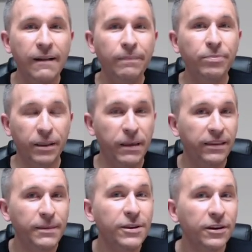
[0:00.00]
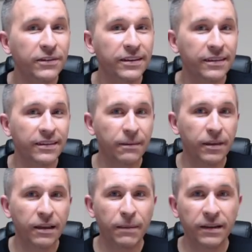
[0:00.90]
This makes me nervous. Is
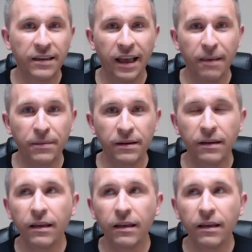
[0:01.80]
something about to happen?